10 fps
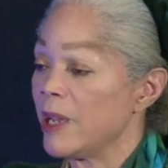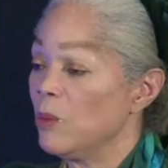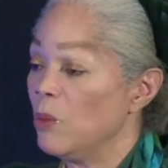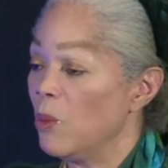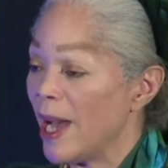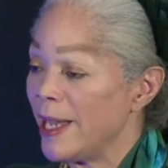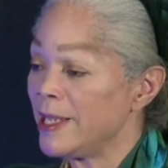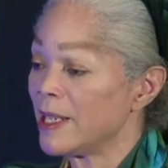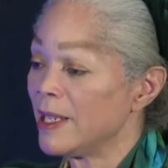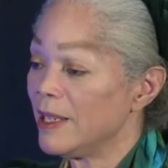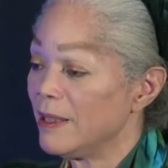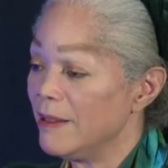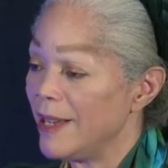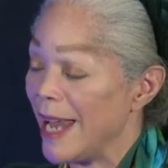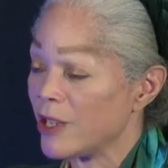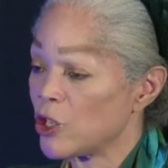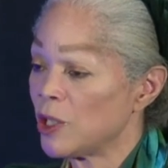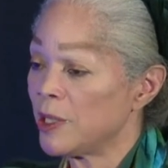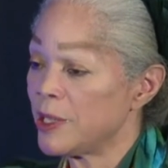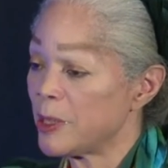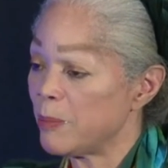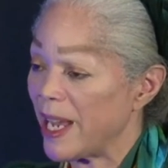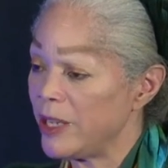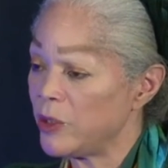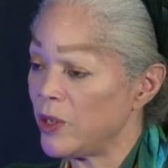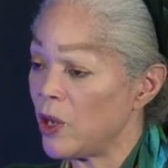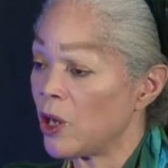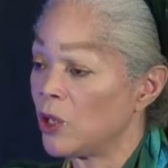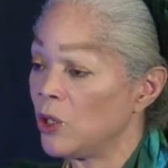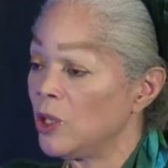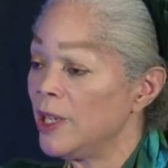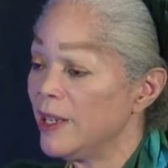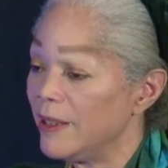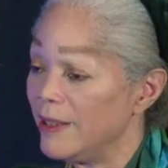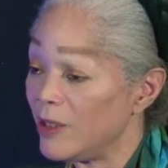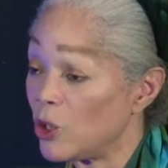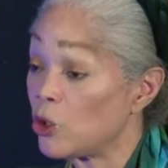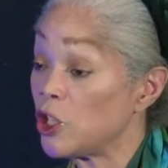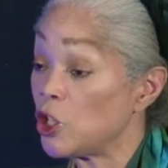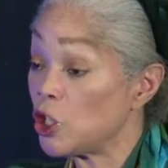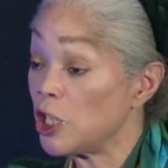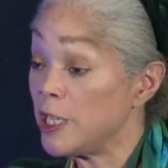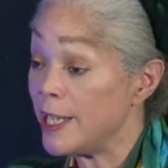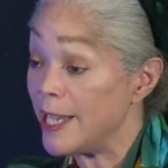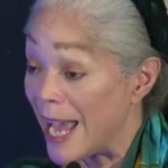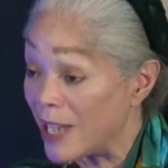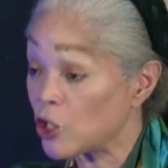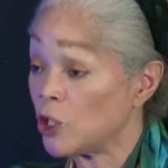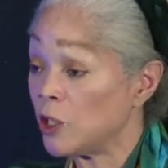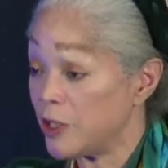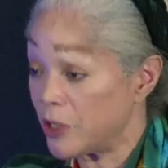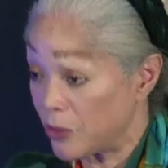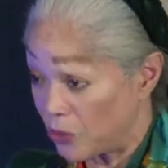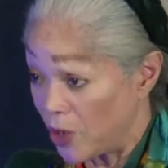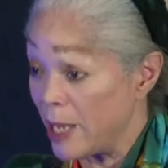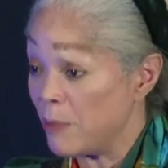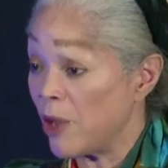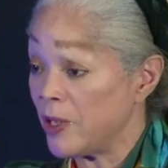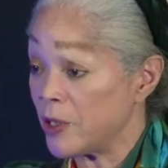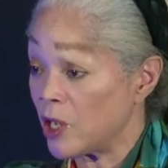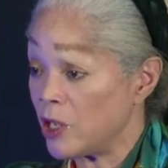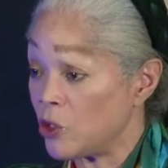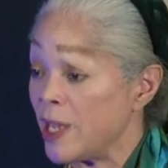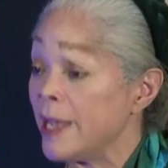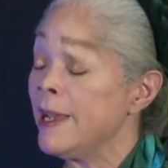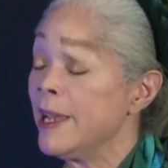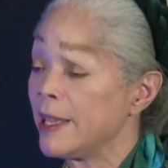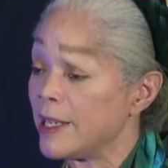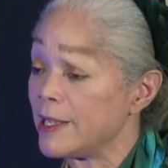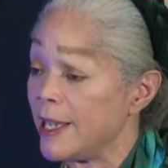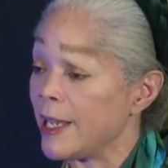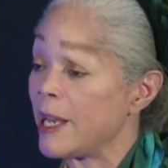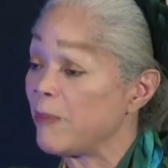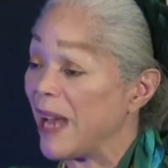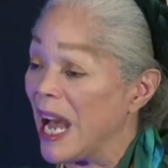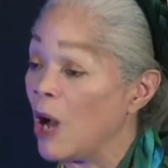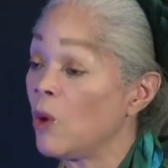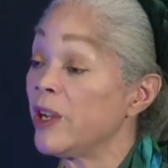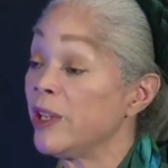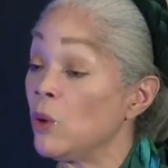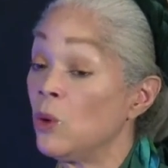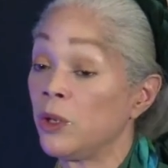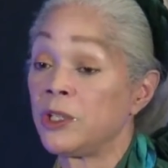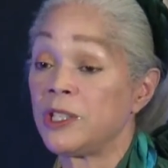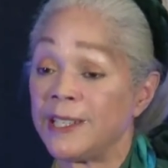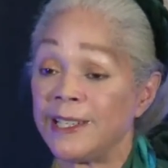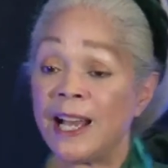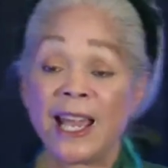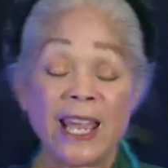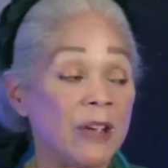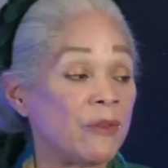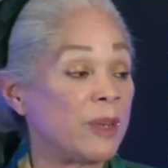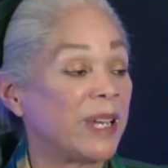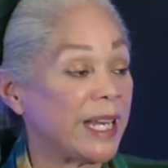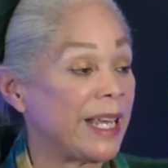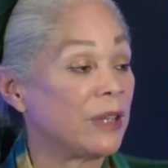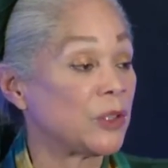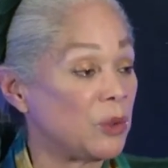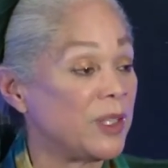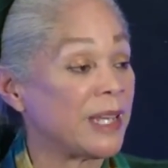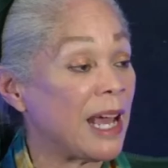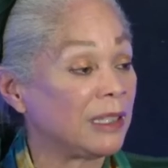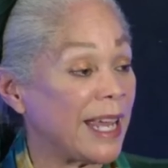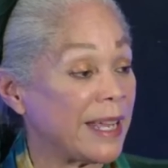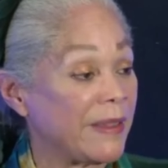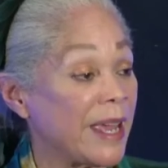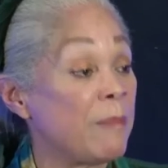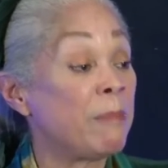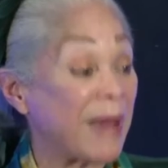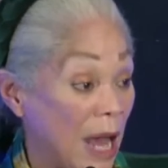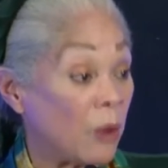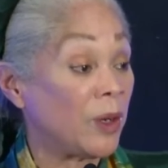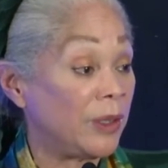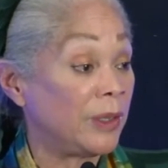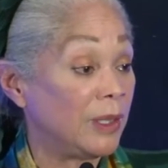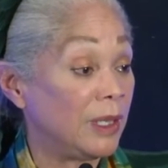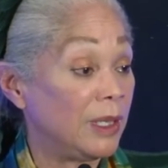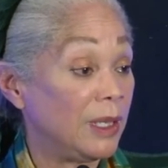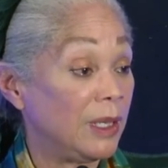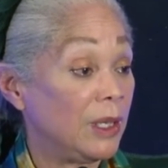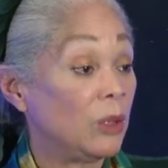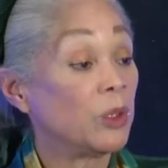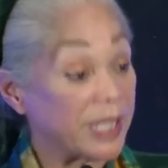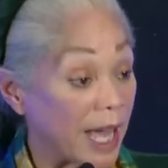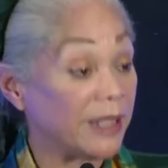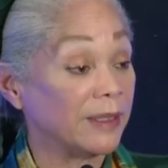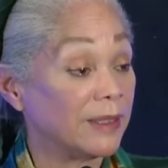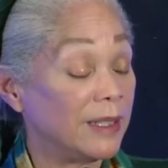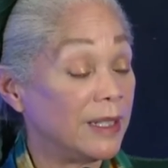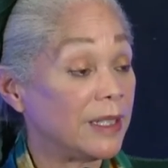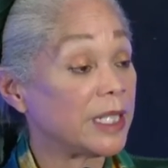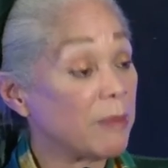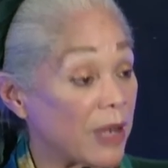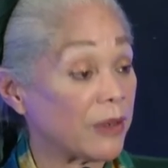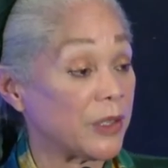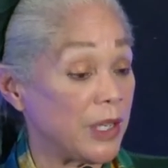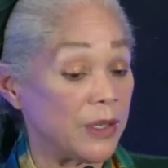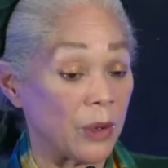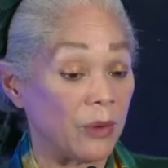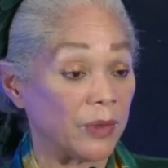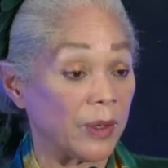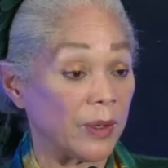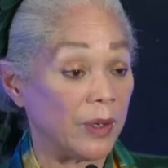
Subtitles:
white nationalist, patriarchal, Christian nationalist frame on this country that is getting power in order to deny everybody else who is not like them power, we're done. The democracy is over.